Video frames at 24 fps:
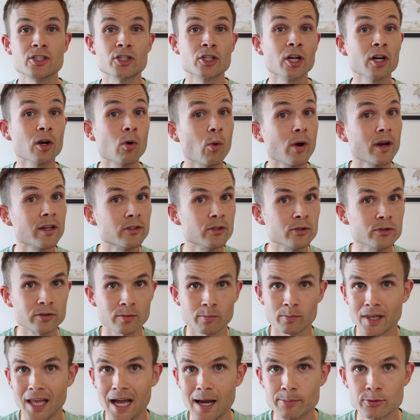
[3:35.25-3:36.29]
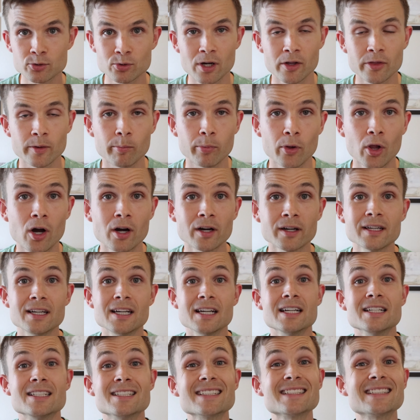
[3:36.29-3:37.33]
you're going to want to do some laps around the block
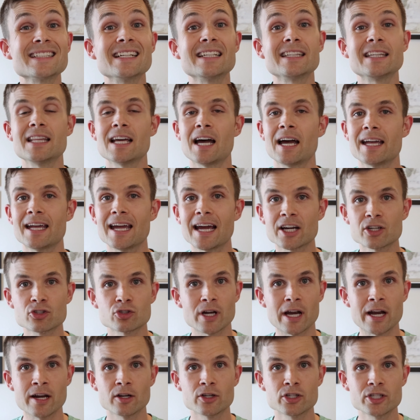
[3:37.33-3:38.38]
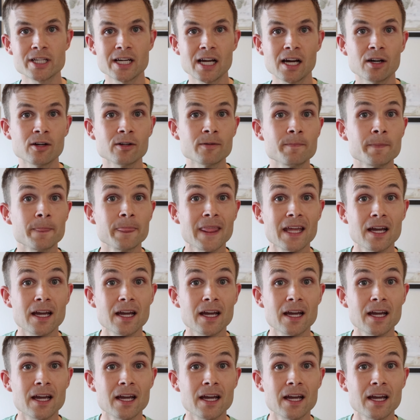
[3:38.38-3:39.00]
just to get that extra energy out.